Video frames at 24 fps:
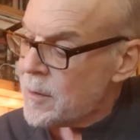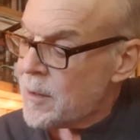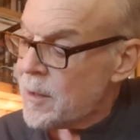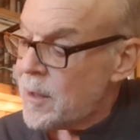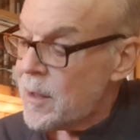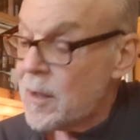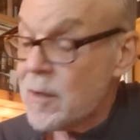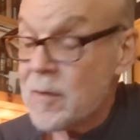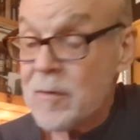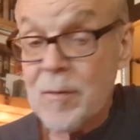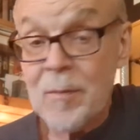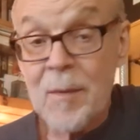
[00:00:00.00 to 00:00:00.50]

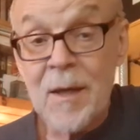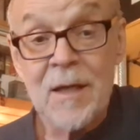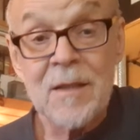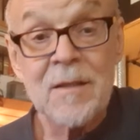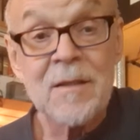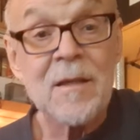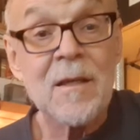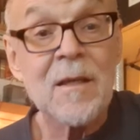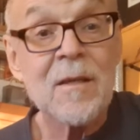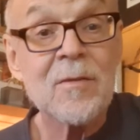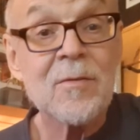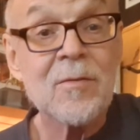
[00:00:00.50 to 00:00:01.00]
Uncle Max
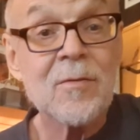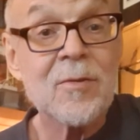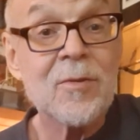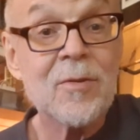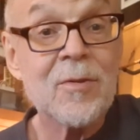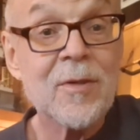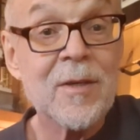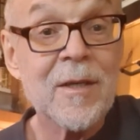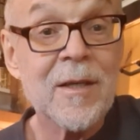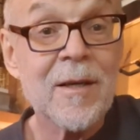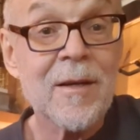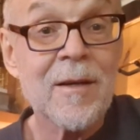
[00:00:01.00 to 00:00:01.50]
is not doing too
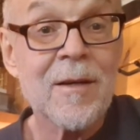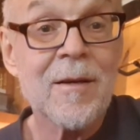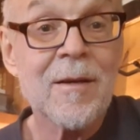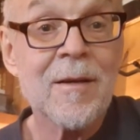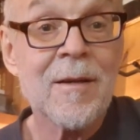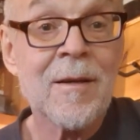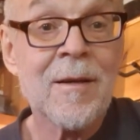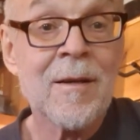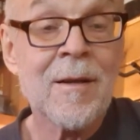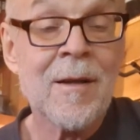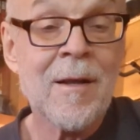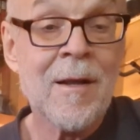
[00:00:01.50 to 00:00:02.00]
good.
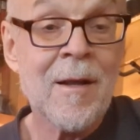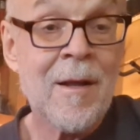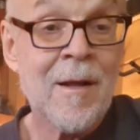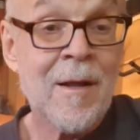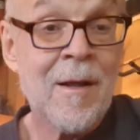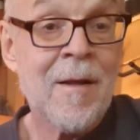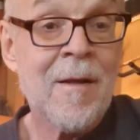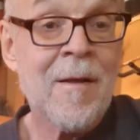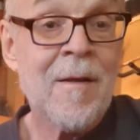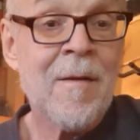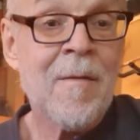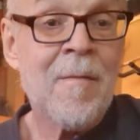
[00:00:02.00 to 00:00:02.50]

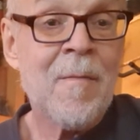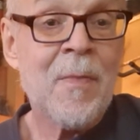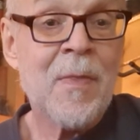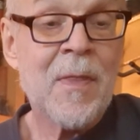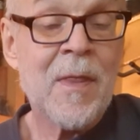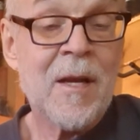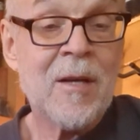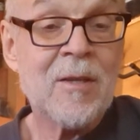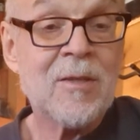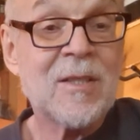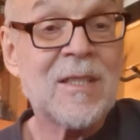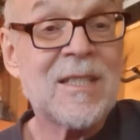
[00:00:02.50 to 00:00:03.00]

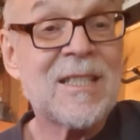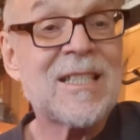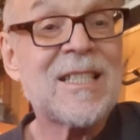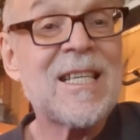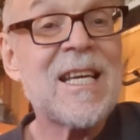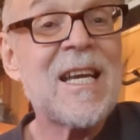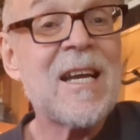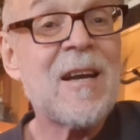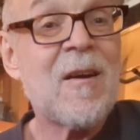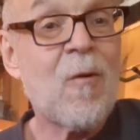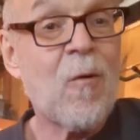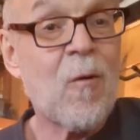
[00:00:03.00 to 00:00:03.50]
There's a
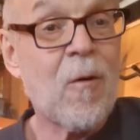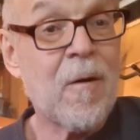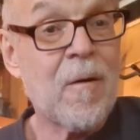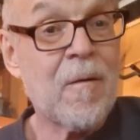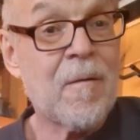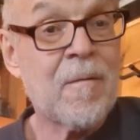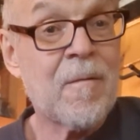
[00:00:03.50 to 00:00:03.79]
C chord.